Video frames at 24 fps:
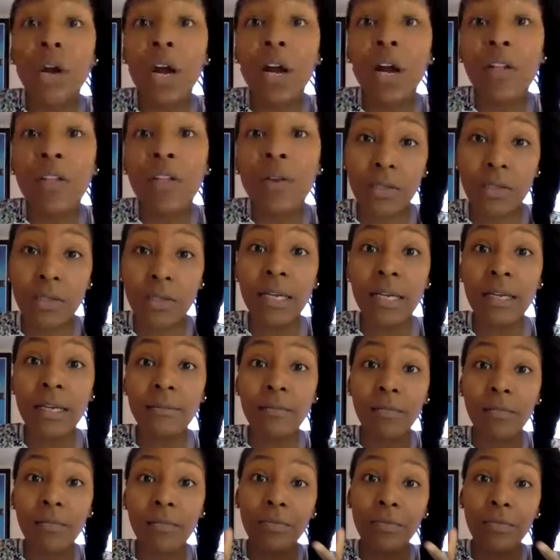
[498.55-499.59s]
Warling
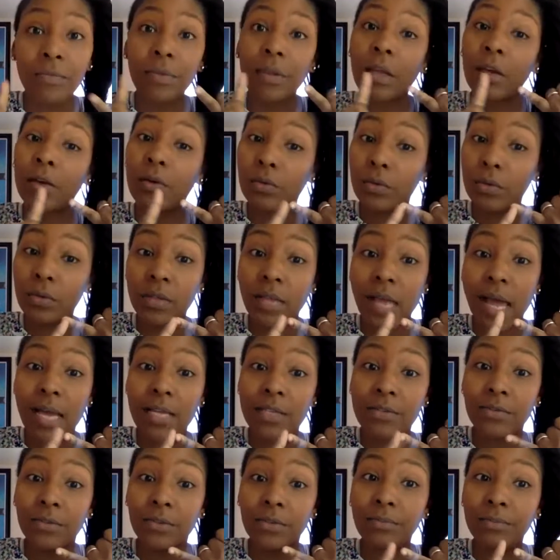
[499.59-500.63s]
Google
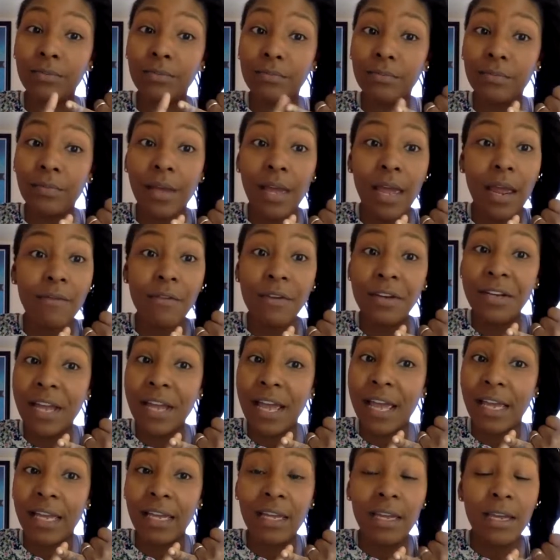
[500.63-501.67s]
Classroom every
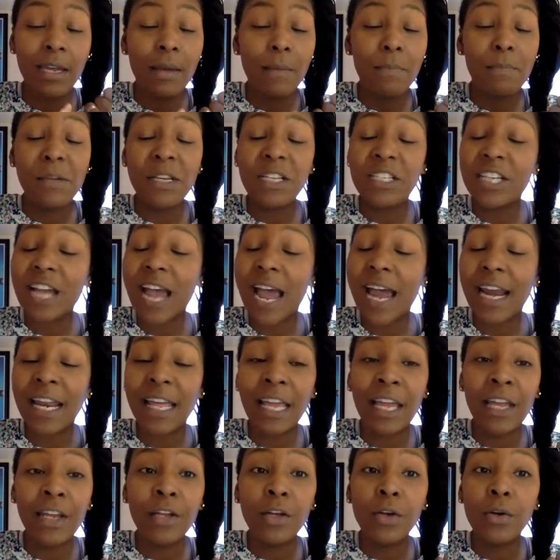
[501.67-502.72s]
day. Be chatting
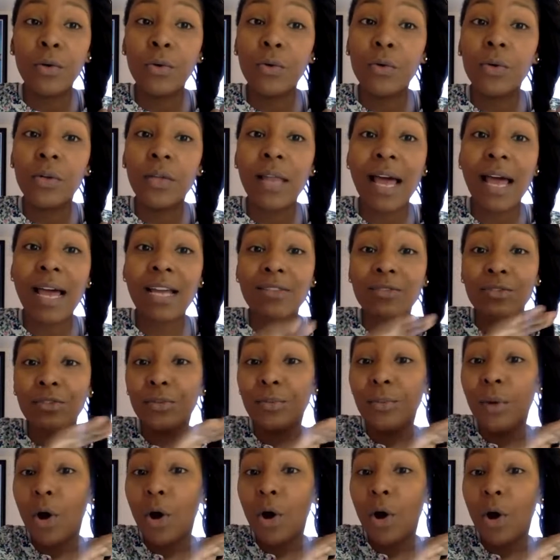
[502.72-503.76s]
in the Google
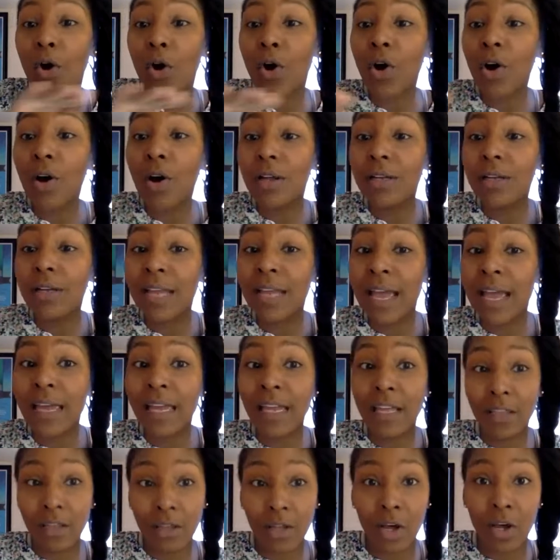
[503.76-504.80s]
Classroom all day
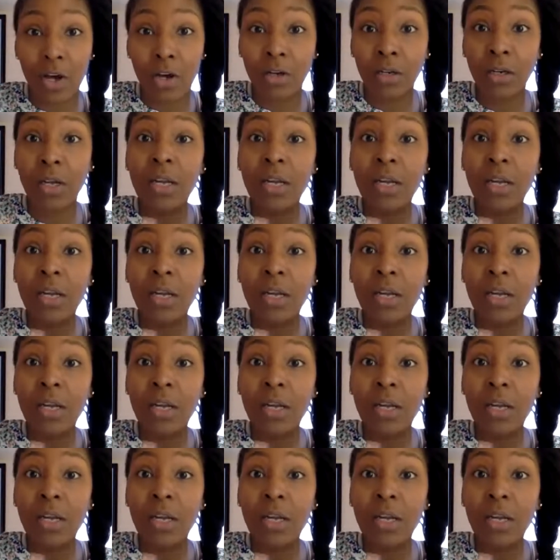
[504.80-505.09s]
long.